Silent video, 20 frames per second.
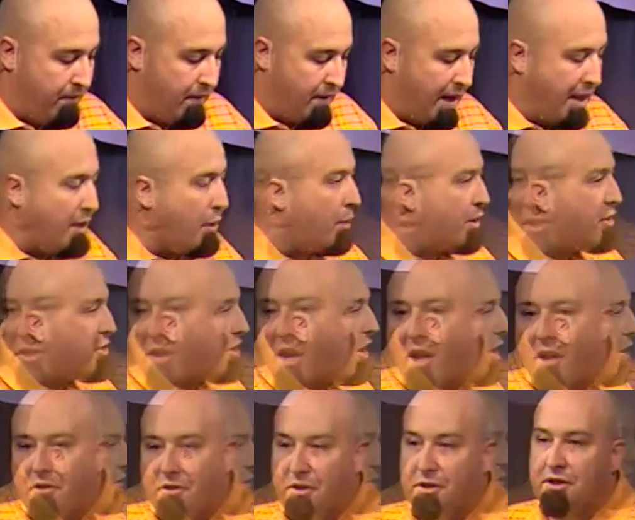And the
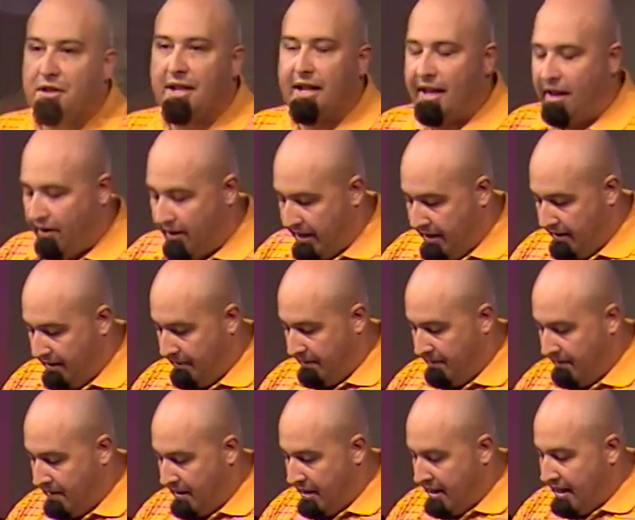results are scary.
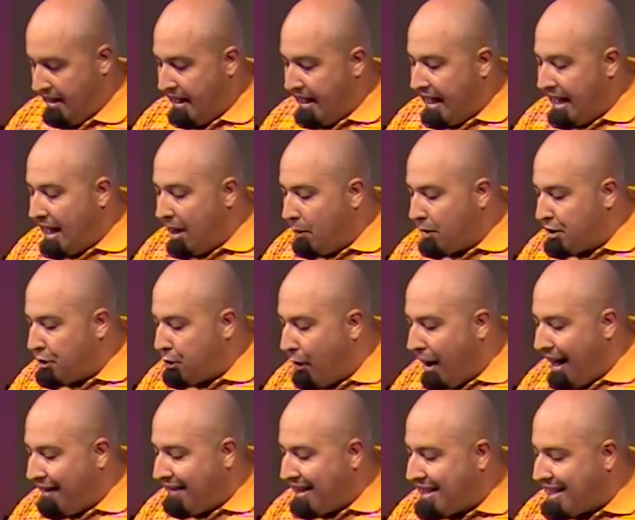He was
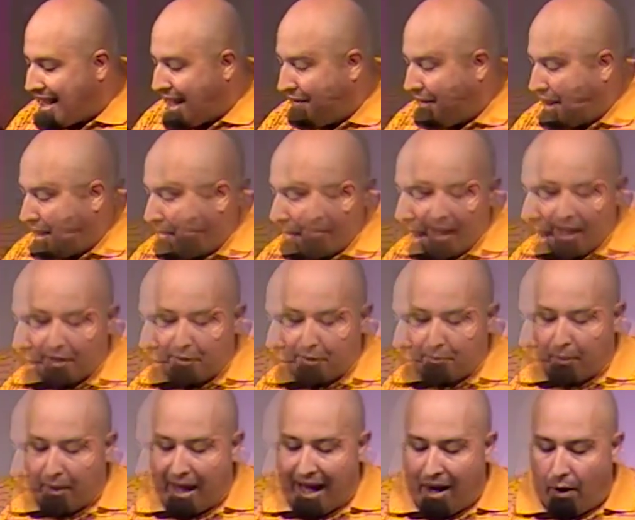driving 70 miles
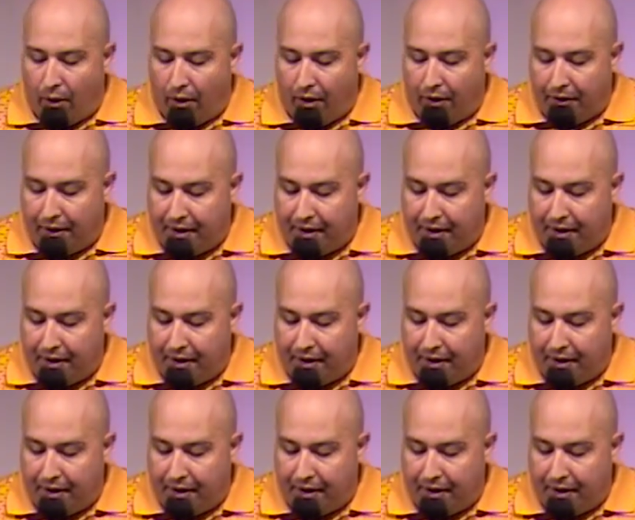per hour on